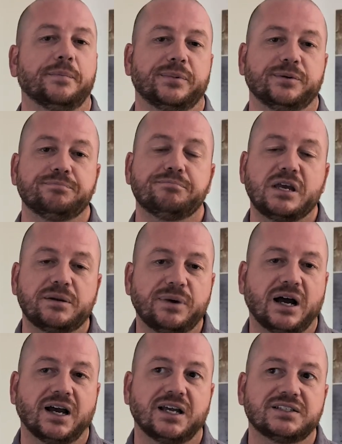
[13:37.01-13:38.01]
But Mid
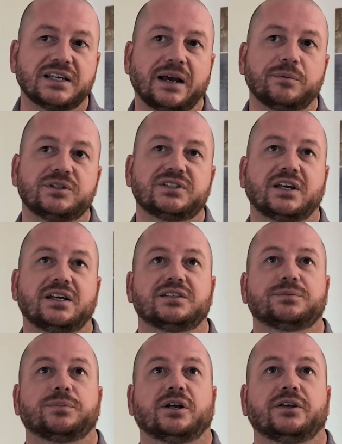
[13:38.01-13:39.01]
Pines, I would say,
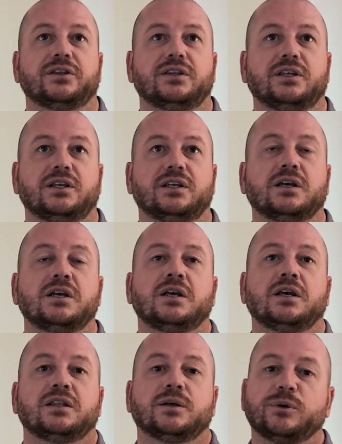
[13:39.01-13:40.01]
is probably the